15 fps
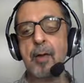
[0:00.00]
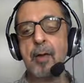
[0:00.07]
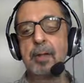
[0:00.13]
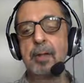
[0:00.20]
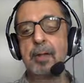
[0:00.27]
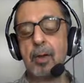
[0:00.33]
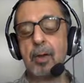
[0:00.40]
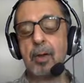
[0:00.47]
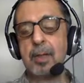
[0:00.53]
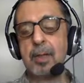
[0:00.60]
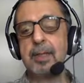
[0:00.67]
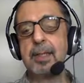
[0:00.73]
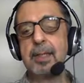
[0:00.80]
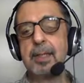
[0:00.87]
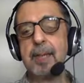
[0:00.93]
or the
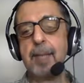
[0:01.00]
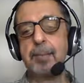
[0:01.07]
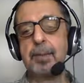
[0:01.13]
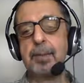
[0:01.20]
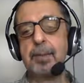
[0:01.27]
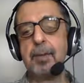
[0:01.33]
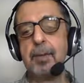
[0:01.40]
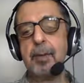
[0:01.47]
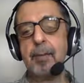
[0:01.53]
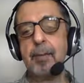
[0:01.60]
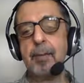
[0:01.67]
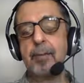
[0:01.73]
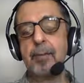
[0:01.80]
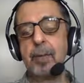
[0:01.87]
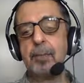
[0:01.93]
depth
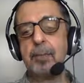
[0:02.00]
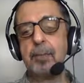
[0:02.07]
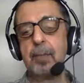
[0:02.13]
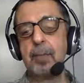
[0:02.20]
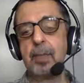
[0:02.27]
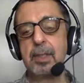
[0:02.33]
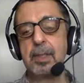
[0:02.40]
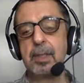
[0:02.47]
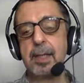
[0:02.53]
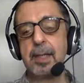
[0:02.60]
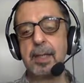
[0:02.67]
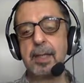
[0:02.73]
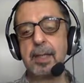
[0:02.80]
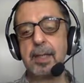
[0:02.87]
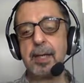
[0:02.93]
from the water
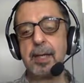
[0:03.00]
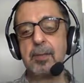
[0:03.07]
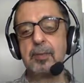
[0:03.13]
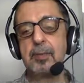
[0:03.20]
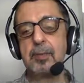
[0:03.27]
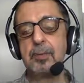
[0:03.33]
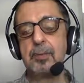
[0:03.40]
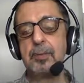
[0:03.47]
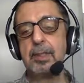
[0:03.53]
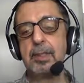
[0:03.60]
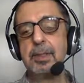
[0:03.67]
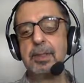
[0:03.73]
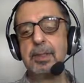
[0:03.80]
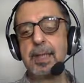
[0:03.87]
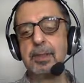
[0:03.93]
line down to the
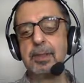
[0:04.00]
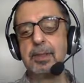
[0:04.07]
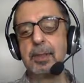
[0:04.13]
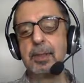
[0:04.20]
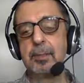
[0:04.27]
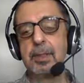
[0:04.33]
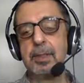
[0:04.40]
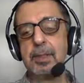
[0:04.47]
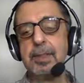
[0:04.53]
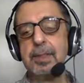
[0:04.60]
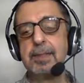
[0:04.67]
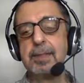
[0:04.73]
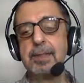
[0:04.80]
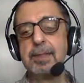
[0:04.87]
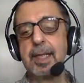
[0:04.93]
tank top
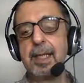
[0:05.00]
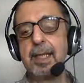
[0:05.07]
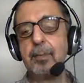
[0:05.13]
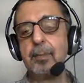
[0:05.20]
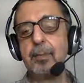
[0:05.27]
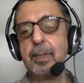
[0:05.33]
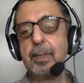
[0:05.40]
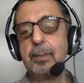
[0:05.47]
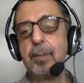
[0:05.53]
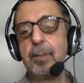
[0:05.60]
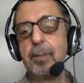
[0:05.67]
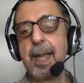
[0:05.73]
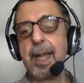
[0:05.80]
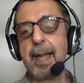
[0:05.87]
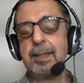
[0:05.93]
is equal to
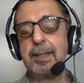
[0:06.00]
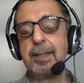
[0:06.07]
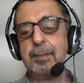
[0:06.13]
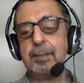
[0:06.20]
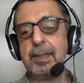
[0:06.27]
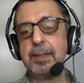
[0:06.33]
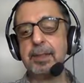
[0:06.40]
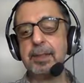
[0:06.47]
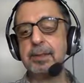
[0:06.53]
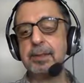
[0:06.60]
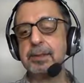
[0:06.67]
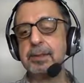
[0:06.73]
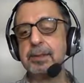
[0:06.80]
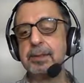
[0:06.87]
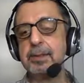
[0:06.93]
8
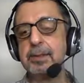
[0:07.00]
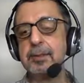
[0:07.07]
meters.